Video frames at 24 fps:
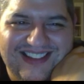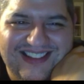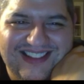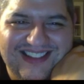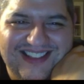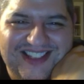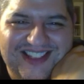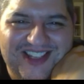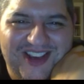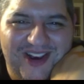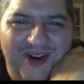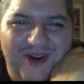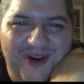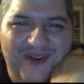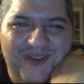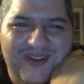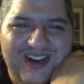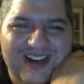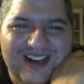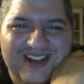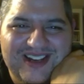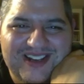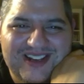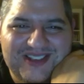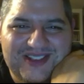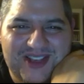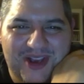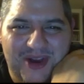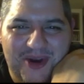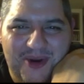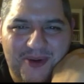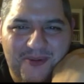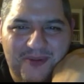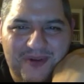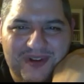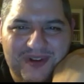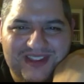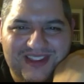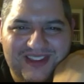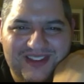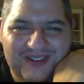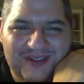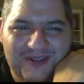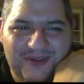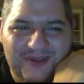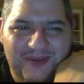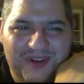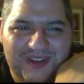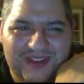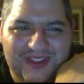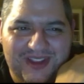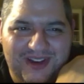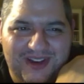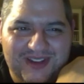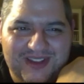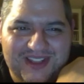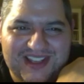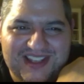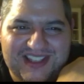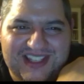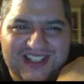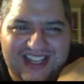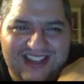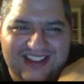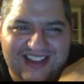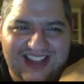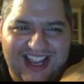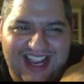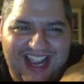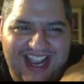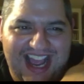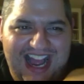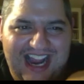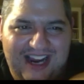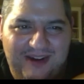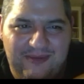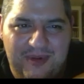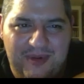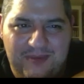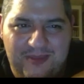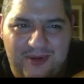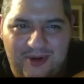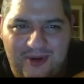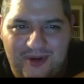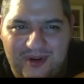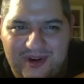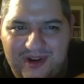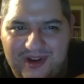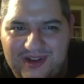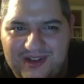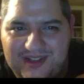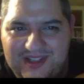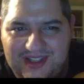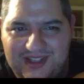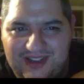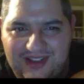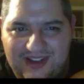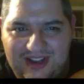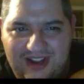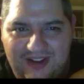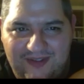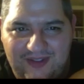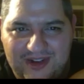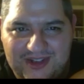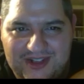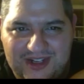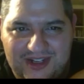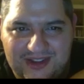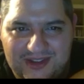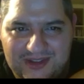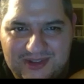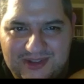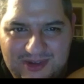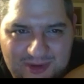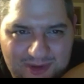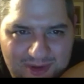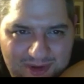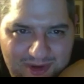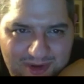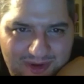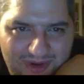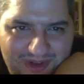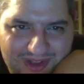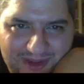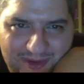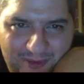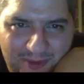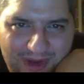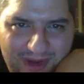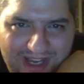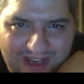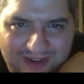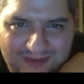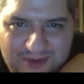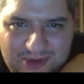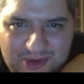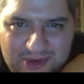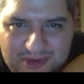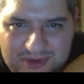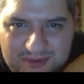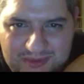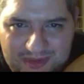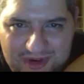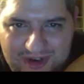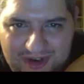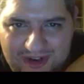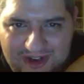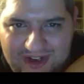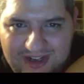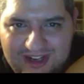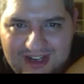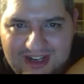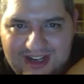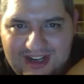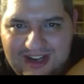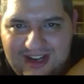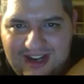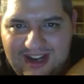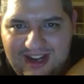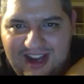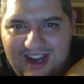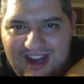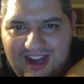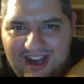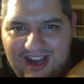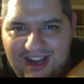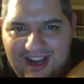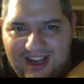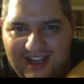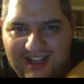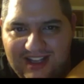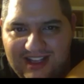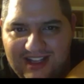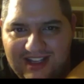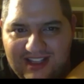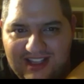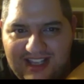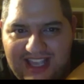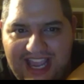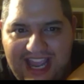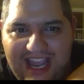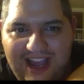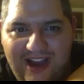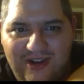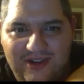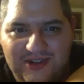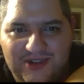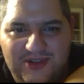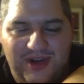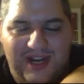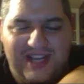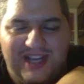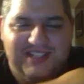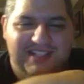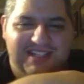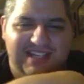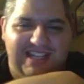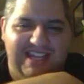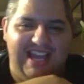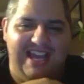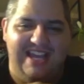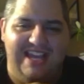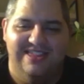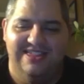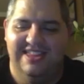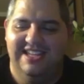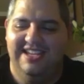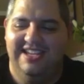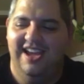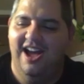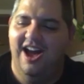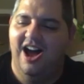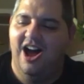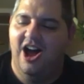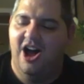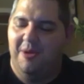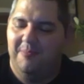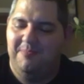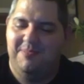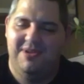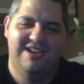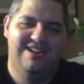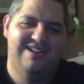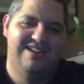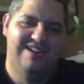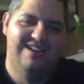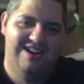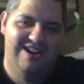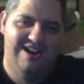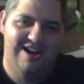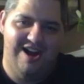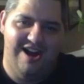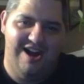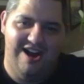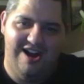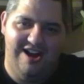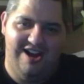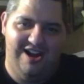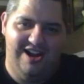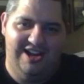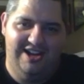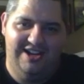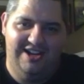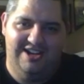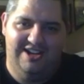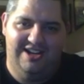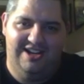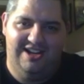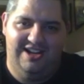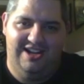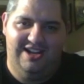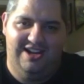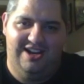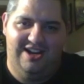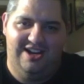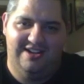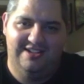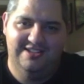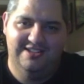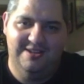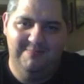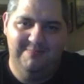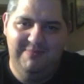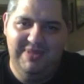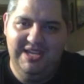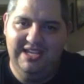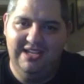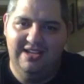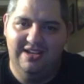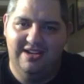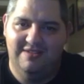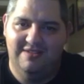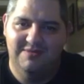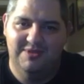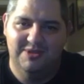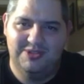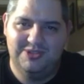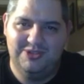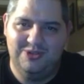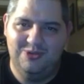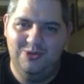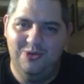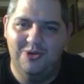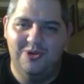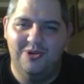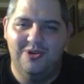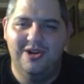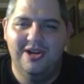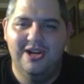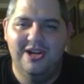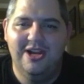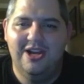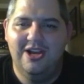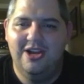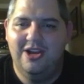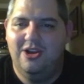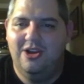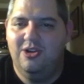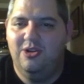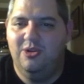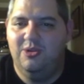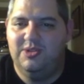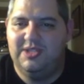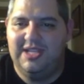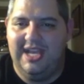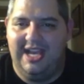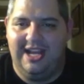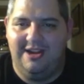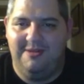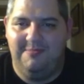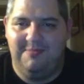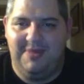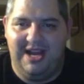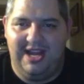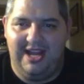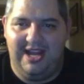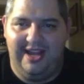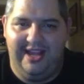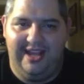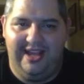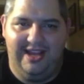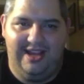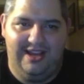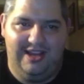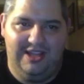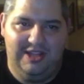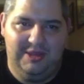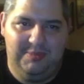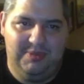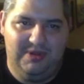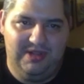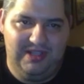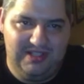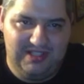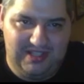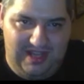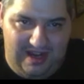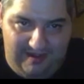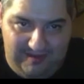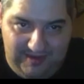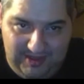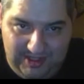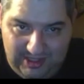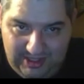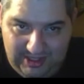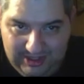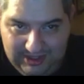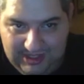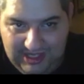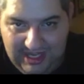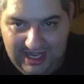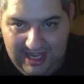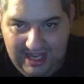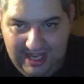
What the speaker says: So with all these hack reporters and the coverage on the school in the wake of Drew's murder, Gail tries to get the up on the beat of the school, who's headed by the police officers,